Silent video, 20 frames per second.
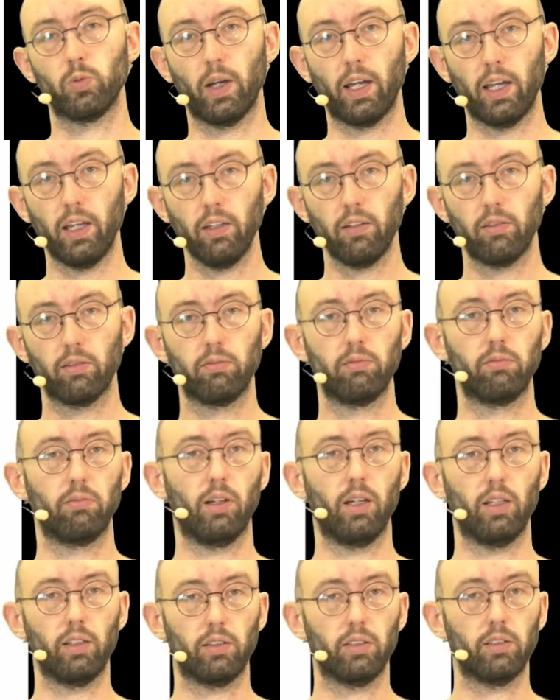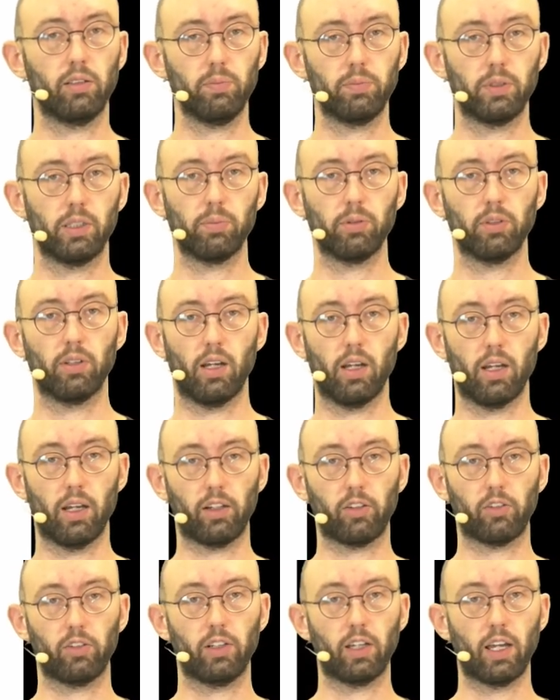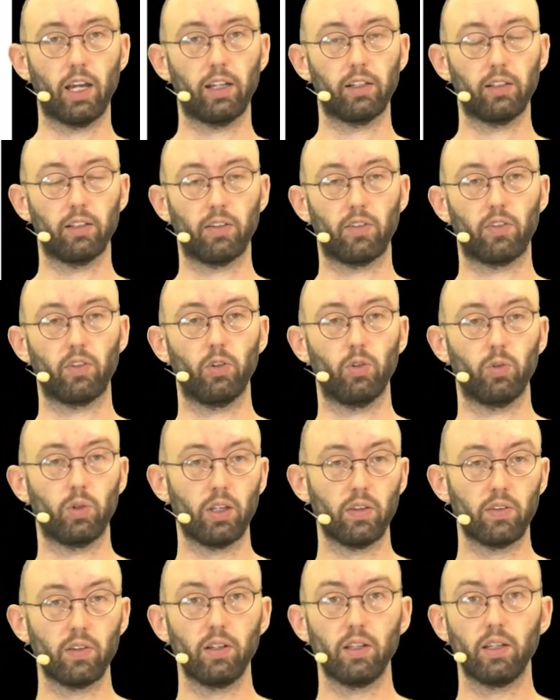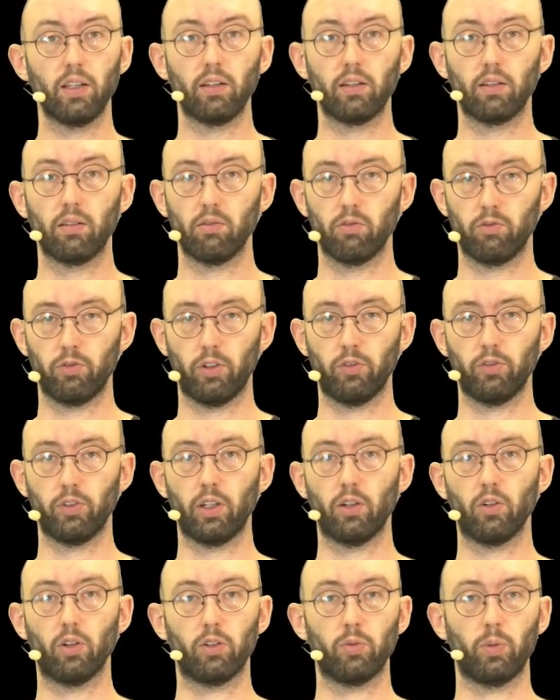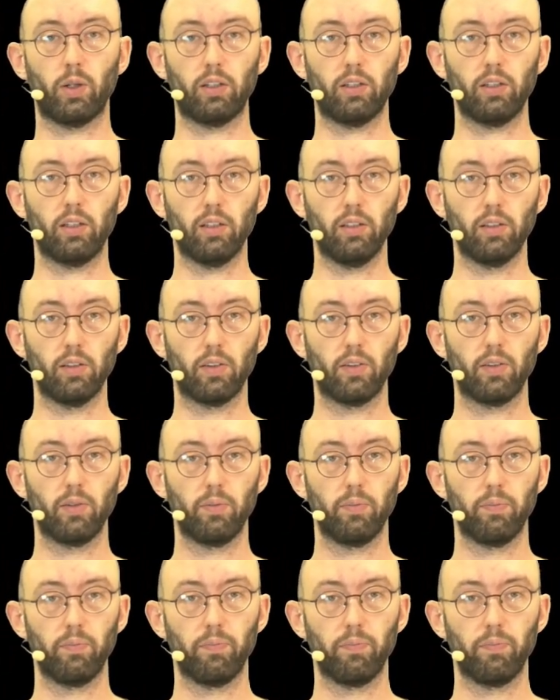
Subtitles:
wait until people are actually adults, so easily 15 or 20 years.